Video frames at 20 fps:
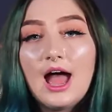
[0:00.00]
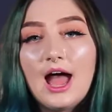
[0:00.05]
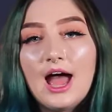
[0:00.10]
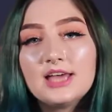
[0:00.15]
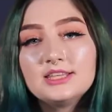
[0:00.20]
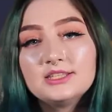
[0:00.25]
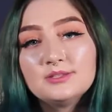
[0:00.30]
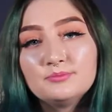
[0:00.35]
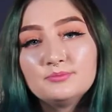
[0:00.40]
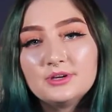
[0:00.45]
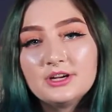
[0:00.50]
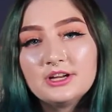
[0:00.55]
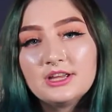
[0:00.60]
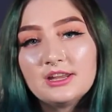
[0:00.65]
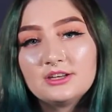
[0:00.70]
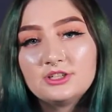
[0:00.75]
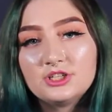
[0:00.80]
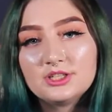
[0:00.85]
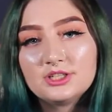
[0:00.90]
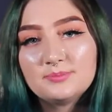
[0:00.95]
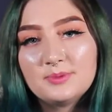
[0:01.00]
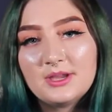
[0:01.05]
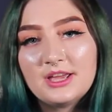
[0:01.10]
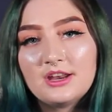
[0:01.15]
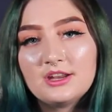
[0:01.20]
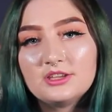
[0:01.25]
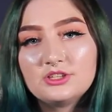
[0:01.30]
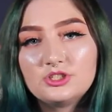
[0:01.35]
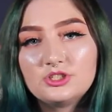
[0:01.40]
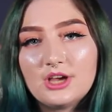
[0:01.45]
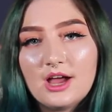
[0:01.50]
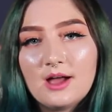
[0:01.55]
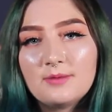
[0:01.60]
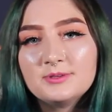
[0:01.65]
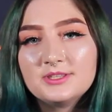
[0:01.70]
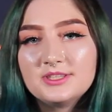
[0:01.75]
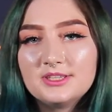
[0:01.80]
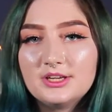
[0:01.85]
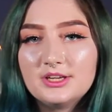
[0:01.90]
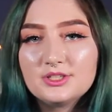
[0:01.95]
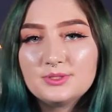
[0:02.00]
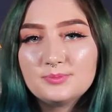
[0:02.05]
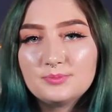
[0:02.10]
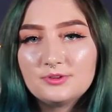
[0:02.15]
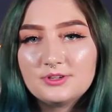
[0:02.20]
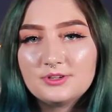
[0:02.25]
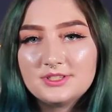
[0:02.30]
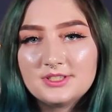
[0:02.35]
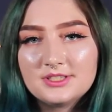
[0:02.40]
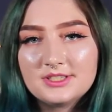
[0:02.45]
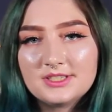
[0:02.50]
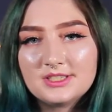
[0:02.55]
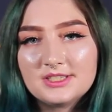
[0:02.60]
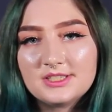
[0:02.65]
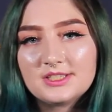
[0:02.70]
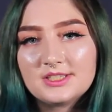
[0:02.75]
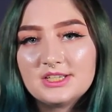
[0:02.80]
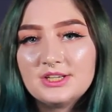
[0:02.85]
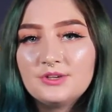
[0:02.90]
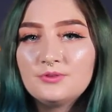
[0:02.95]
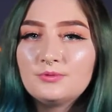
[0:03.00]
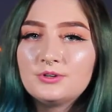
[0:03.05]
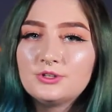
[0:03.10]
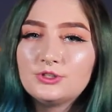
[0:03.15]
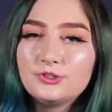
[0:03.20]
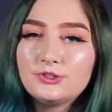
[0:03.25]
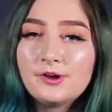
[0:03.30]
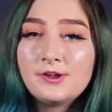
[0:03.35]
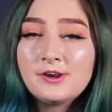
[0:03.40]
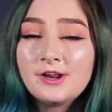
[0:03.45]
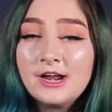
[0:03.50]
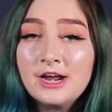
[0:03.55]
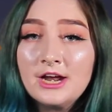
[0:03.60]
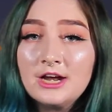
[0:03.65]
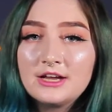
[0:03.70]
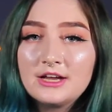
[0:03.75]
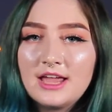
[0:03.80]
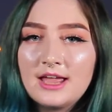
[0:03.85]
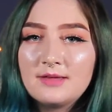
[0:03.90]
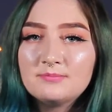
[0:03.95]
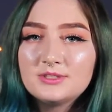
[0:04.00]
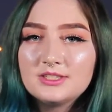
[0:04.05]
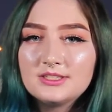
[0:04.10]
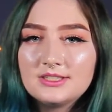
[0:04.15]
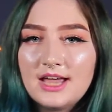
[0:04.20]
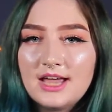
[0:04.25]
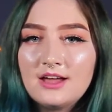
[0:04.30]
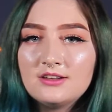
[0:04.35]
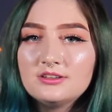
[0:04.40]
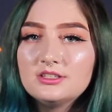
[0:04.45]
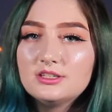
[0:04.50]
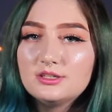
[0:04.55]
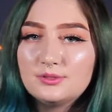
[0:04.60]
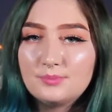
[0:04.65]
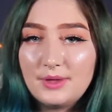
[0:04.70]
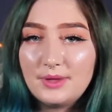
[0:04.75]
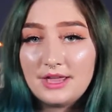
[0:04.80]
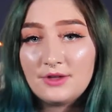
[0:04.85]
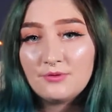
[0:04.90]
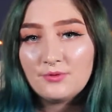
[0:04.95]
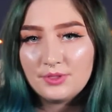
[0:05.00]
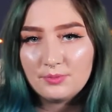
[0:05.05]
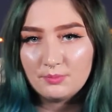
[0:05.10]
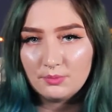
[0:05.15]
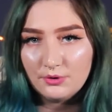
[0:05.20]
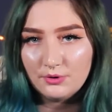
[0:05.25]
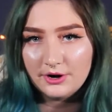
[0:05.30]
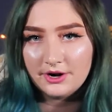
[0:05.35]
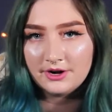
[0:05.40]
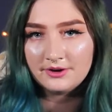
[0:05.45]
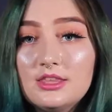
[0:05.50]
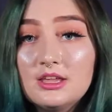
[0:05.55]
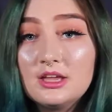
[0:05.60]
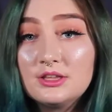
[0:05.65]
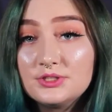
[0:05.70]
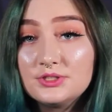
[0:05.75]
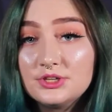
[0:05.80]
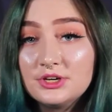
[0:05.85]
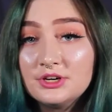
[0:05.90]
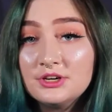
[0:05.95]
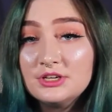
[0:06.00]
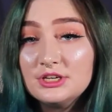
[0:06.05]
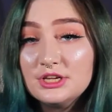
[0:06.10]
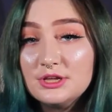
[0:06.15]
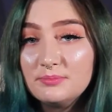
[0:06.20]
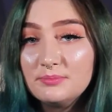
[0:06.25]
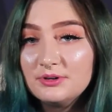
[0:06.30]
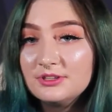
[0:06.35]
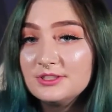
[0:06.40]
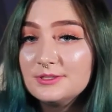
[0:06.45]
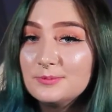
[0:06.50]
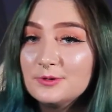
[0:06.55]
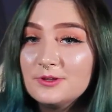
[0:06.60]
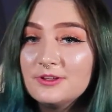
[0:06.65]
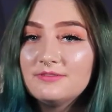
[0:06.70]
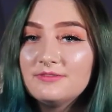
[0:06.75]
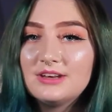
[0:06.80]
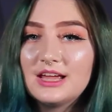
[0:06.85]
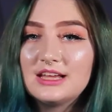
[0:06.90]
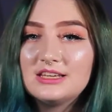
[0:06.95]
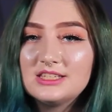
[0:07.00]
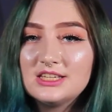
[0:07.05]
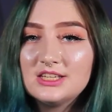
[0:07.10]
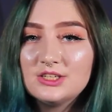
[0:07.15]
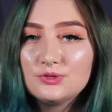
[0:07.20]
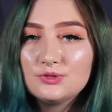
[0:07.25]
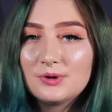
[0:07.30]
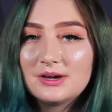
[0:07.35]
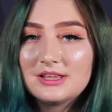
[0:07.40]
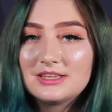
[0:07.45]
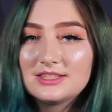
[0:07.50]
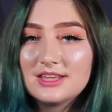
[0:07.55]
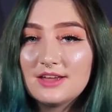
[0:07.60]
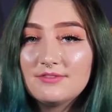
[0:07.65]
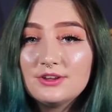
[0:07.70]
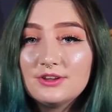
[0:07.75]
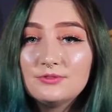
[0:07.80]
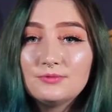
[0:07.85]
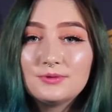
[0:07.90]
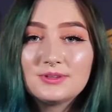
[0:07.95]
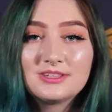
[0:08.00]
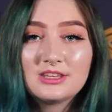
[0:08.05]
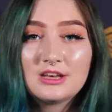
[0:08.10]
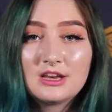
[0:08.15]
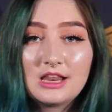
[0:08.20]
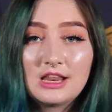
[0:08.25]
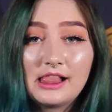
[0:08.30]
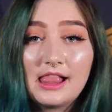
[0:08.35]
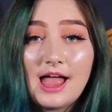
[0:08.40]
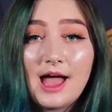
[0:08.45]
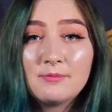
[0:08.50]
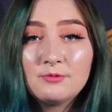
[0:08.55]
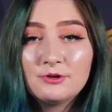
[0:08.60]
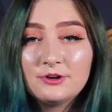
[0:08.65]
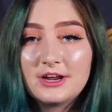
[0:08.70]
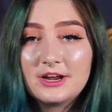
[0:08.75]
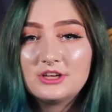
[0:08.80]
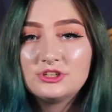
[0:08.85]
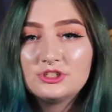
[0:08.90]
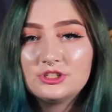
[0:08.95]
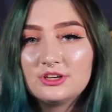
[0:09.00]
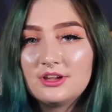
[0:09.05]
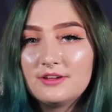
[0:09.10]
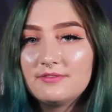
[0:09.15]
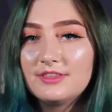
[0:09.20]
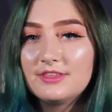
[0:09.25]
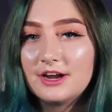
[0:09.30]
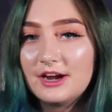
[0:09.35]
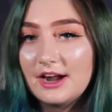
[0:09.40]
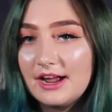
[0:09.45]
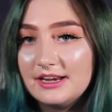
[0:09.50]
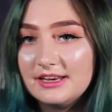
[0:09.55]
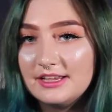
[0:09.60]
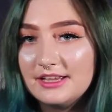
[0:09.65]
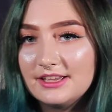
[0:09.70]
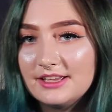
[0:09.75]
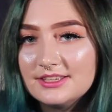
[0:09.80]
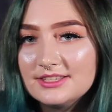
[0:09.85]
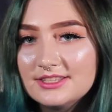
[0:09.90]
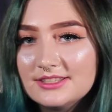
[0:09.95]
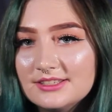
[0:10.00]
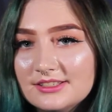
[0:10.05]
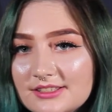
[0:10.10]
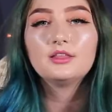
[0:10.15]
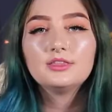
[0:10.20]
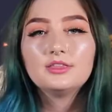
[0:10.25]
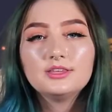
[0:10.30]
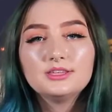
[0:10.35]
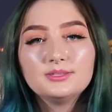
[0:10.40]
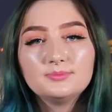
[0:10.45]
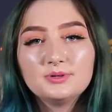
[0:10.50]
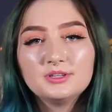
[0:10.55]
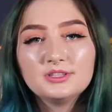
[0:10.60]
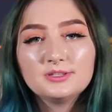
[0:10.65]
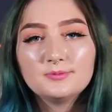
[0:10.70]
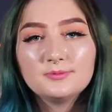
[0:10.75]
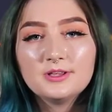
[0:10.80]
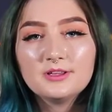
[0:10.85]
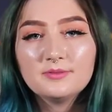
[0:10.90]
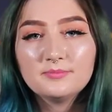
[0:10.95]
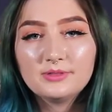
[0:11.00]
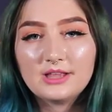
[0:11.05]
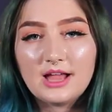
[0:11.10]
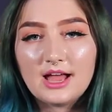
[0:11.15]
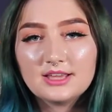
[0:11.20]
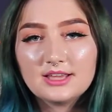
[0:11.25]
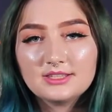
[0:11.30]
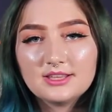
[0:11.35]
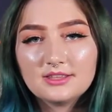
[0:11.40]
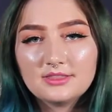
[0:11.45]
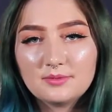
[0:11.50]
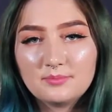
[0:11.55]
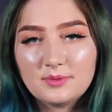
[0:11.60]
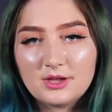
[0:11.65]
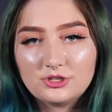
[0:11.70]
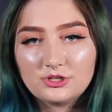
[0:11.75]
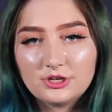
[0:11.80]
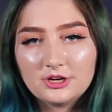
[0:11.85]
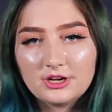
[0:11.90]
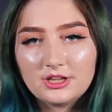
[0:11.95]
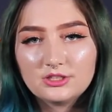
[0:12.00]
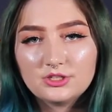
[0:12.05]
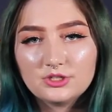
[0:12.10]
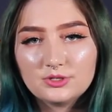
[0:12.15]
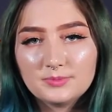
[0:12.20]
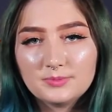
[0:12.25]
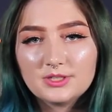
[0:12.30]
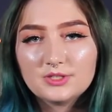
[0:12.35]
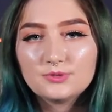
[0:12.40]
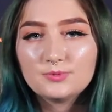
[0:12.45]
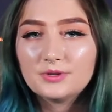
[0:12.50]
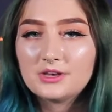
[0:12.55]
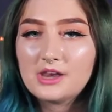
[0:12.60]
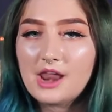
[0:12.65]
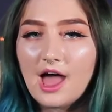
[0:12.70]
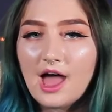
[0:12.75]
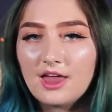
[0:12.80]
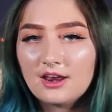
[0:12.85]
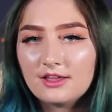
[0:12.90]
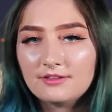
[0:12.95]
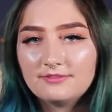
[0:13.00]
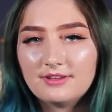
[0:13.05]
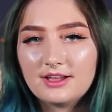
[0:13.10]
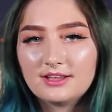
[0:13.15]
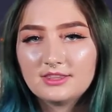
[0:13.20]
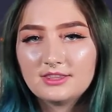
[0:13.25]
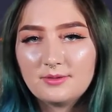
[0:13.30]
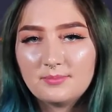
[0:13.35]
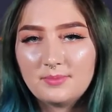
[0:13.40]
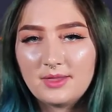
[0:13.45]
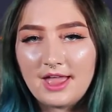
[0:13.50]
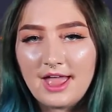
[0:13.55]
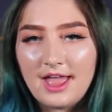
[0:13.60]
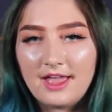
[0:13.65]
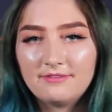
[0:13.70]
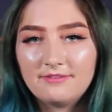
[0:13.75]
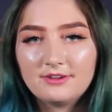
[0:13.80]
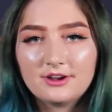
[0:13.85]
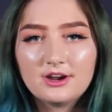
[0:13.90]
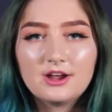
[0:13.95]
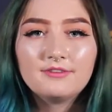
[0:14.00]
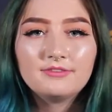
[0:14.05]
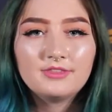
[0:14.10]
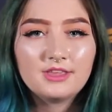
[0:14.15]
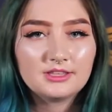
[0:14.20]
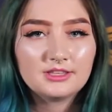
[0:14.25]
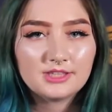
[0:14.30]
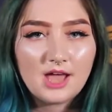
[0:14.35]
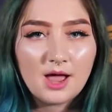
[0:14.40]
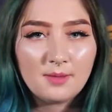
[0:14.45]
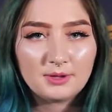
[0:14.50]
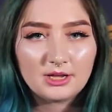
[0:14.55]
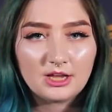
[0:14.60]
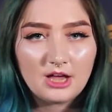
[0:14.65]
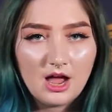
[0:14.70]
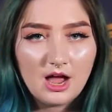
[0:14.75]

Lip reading: Heisenberg had just begun his job as Niels Bohr's assistant when Schrödinger came to town to debate with Bohr. The uncertainty principle of 1927 was an elaboration of their ideas. This principle implies that the measuring instruments will not affect the behavior of the atomic